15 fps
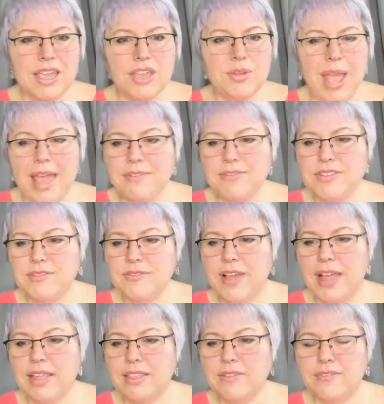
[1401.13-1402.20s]
you have to
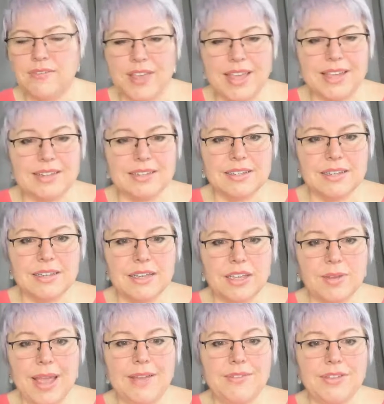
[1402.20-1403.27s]
find the fit.
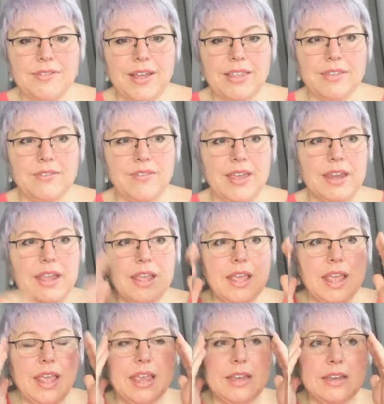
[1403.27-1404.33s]
You have to find the fit.
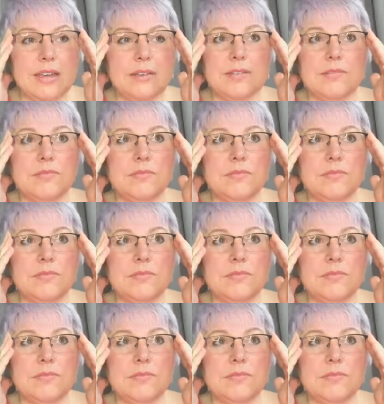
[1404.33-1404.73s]
And